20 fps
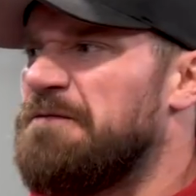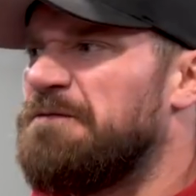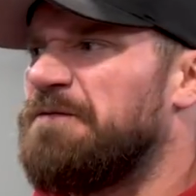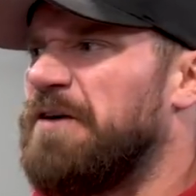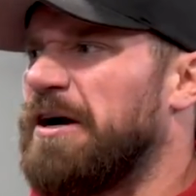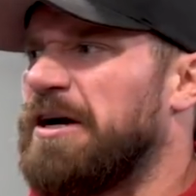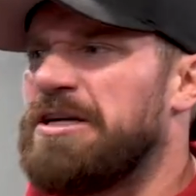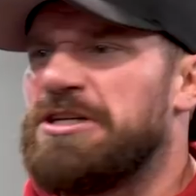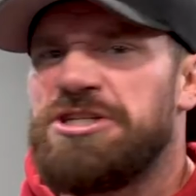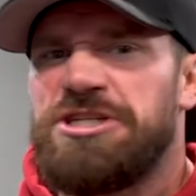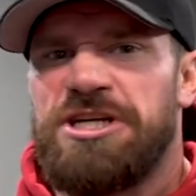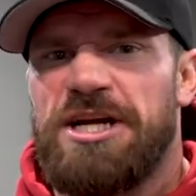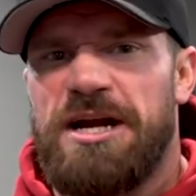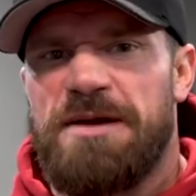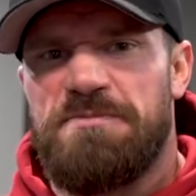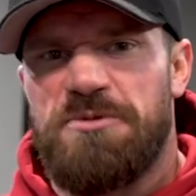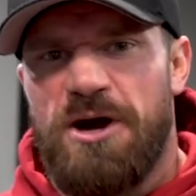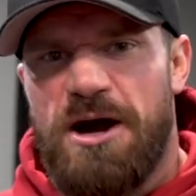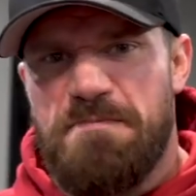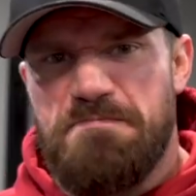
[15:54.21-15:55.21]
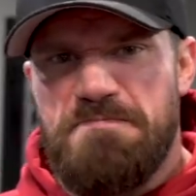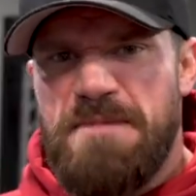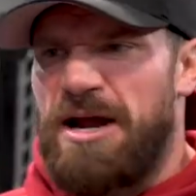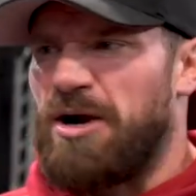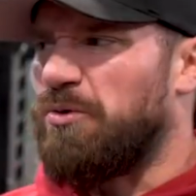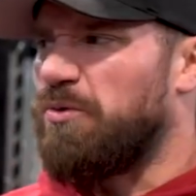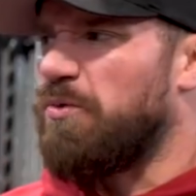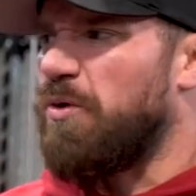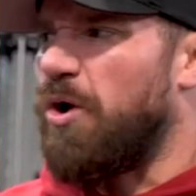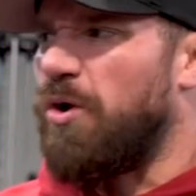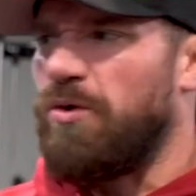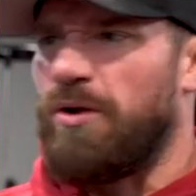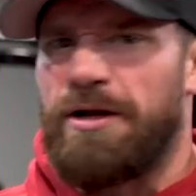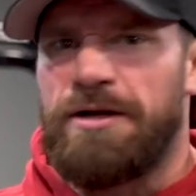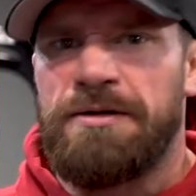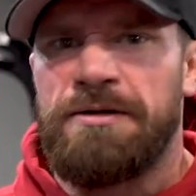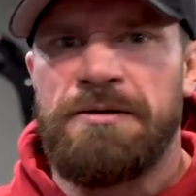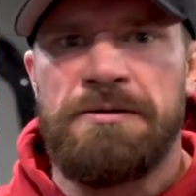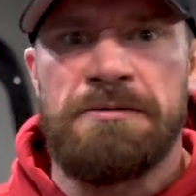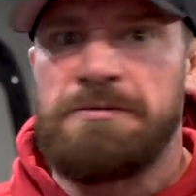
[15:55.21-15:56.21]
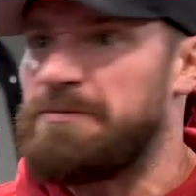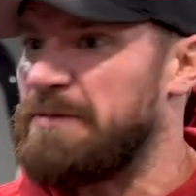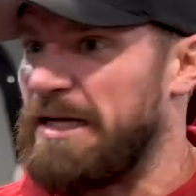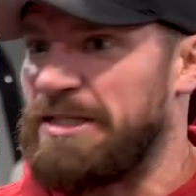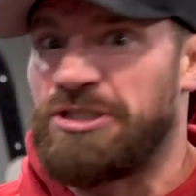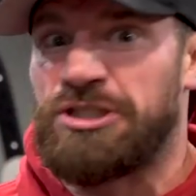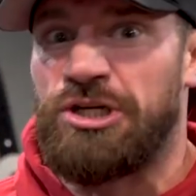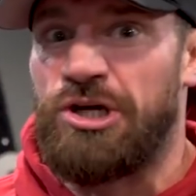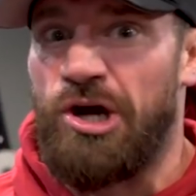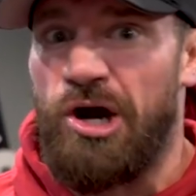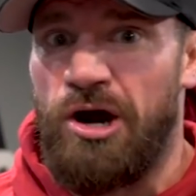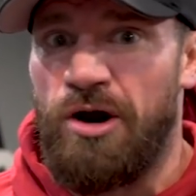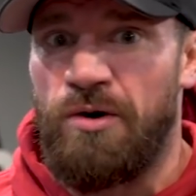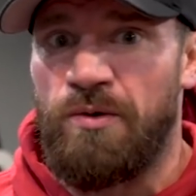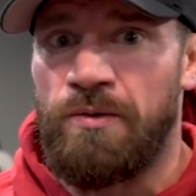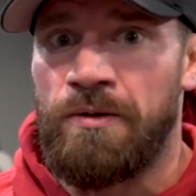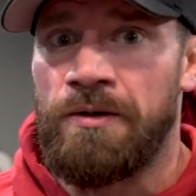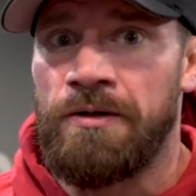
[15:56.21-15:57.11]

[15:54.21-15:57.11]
fucking shit up, got metal rolling, let's go.